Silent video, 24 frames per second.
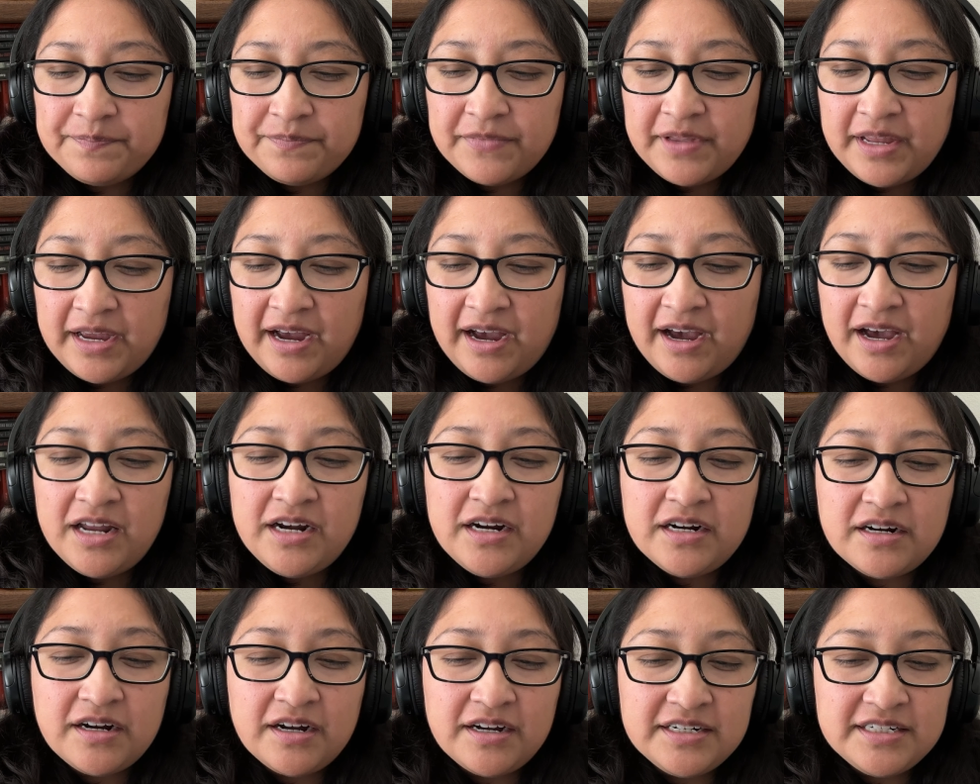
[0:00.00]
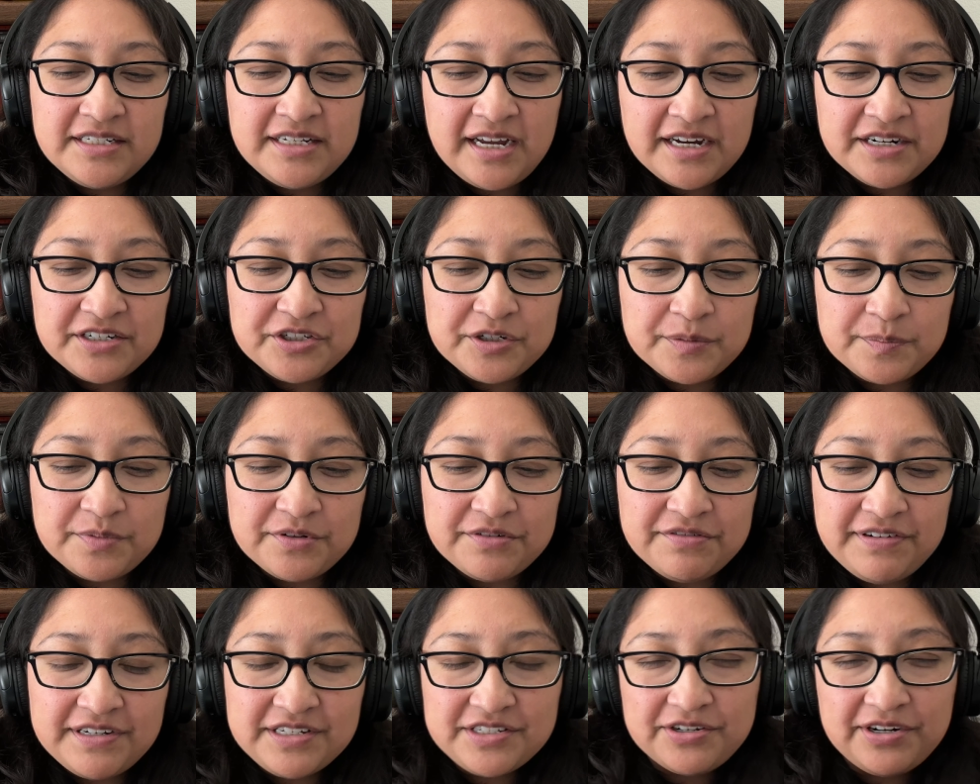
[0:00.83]
How to contact your
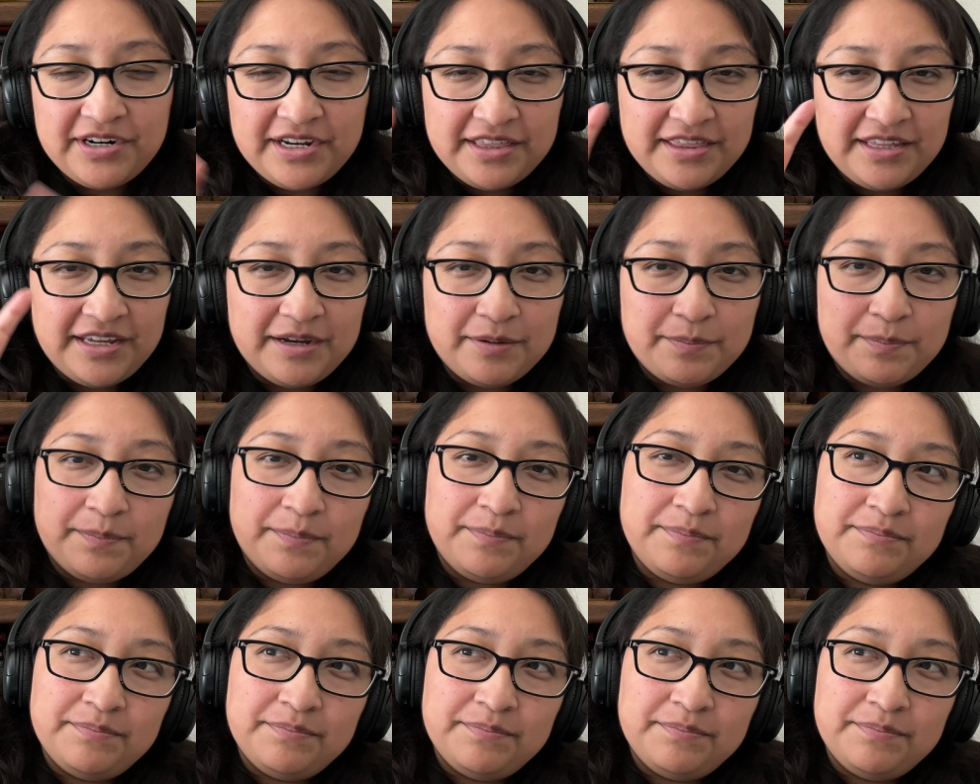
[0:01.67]
professor, I think,